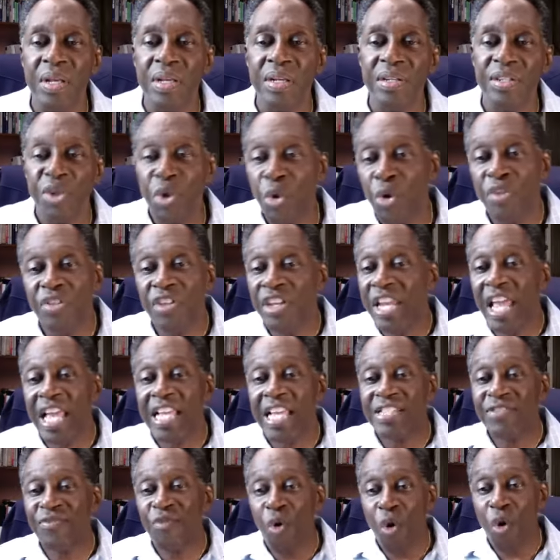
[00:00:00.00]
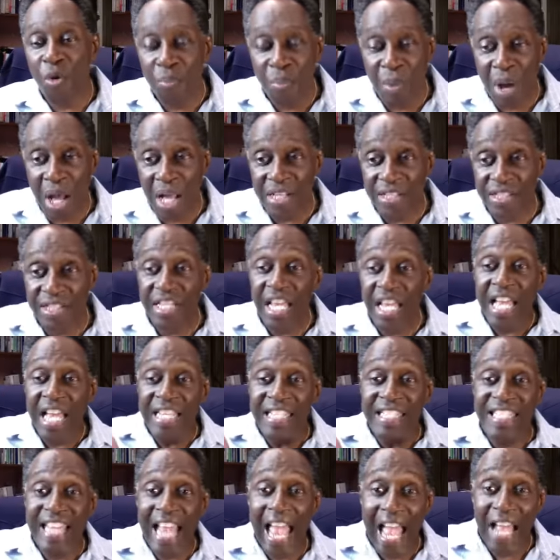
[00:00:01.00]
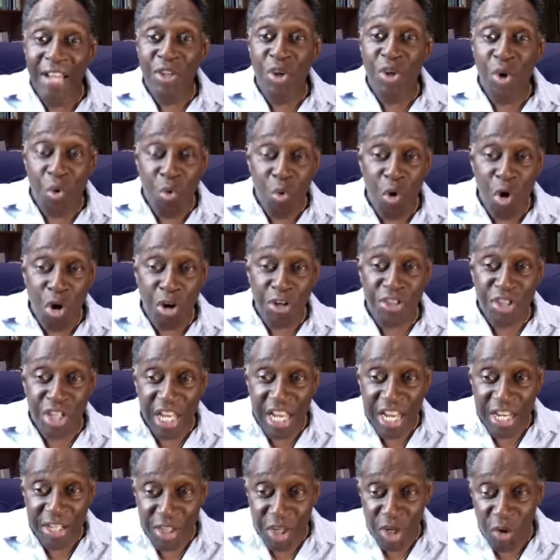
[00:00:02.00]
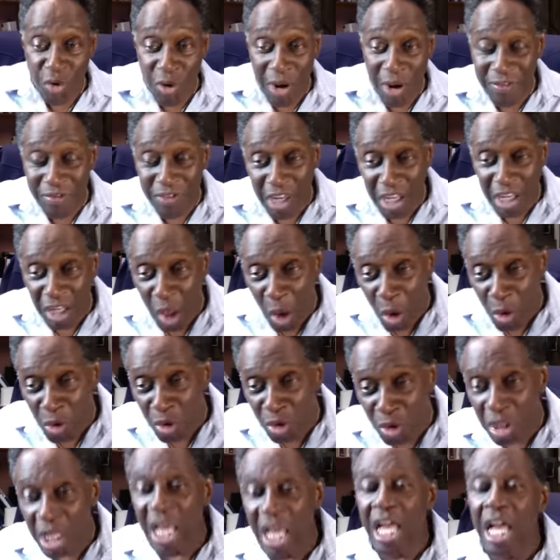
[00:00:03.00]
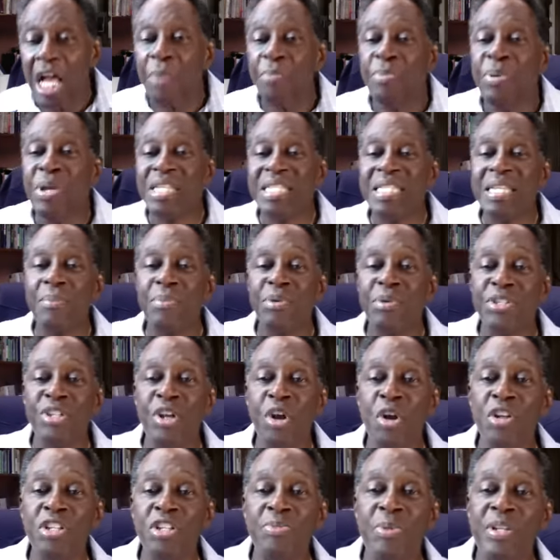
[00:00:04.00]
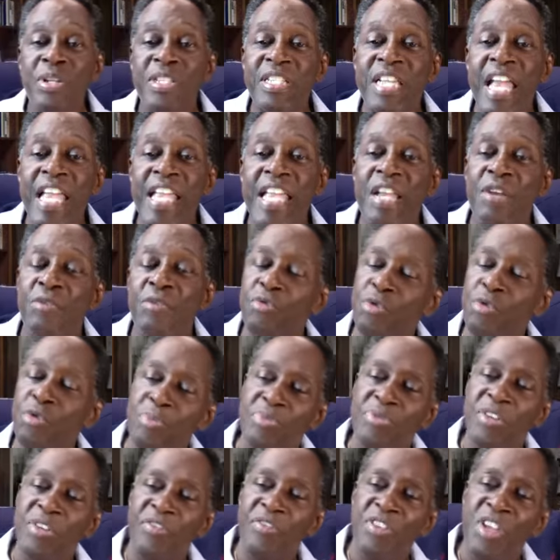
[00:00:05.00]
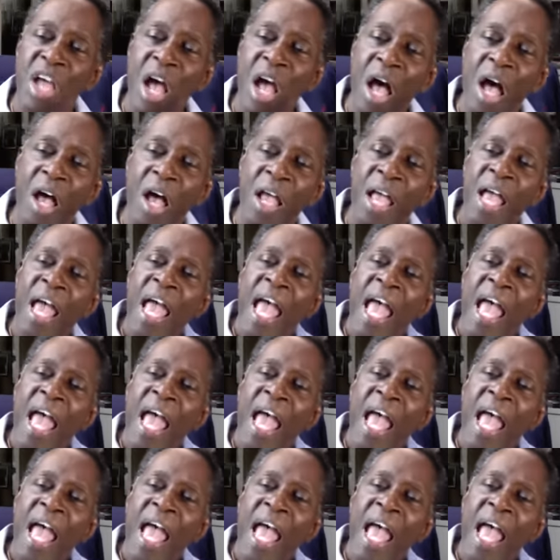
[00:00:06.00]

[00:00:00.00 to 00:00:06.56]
During the next 4 months, Daniel worked to integrate the local Episcopal church by taking groups of young